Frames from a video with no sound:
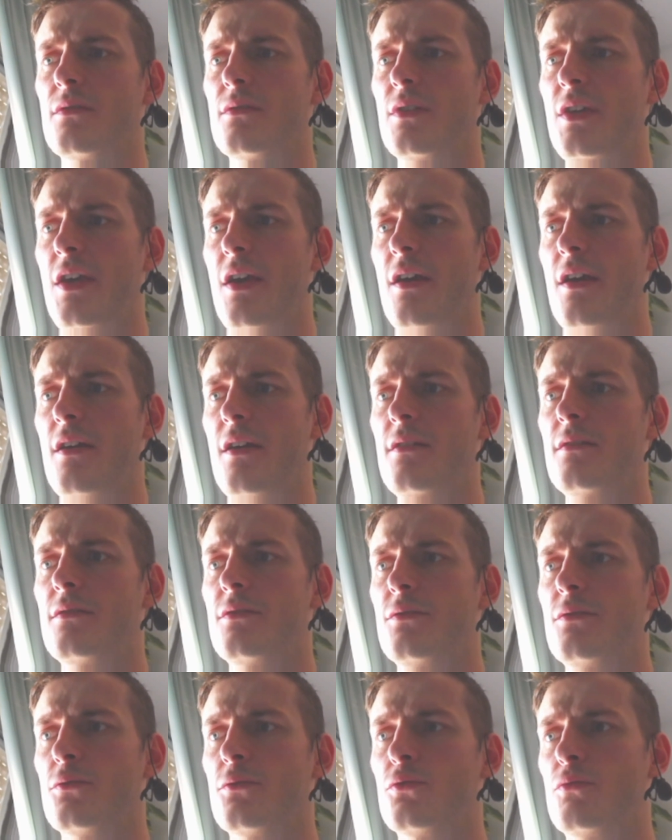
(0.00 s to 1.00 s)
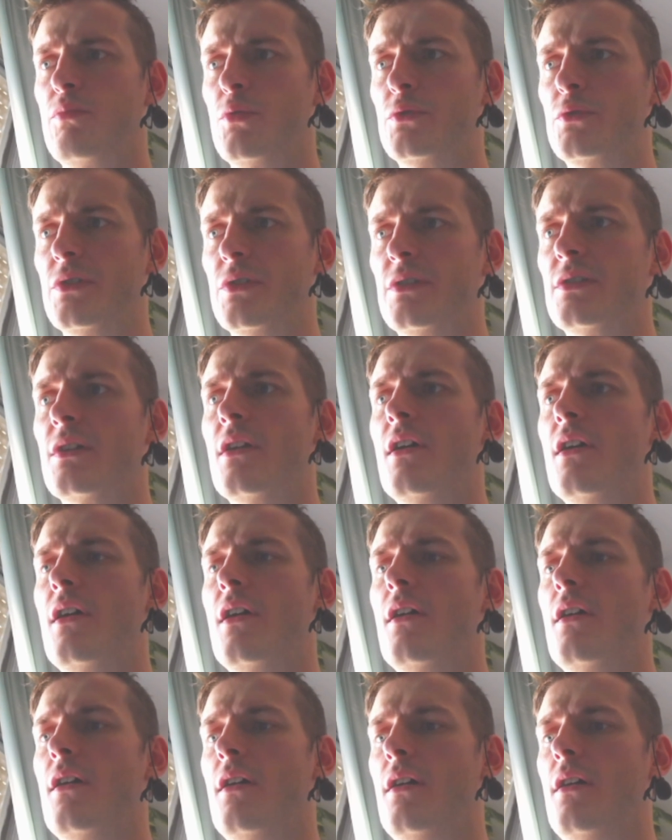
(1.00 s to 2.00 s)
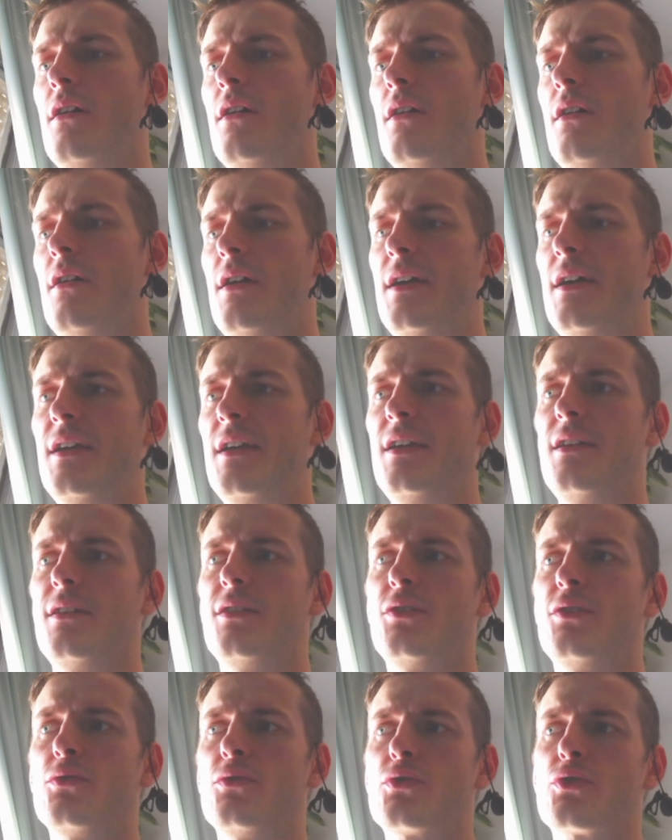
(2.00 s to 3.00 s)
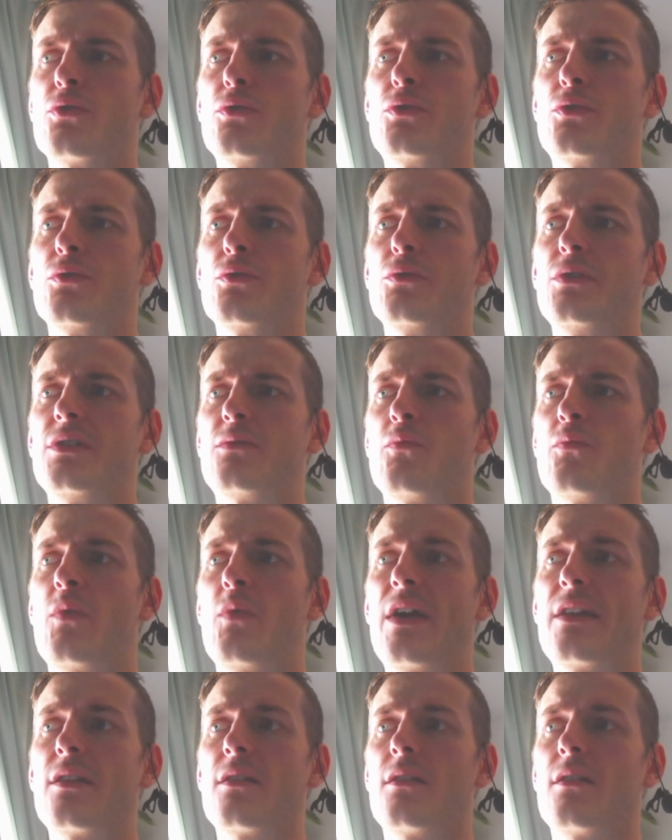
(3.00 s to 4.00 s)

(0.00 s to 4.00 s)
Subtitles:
Here you could put it, you should do it when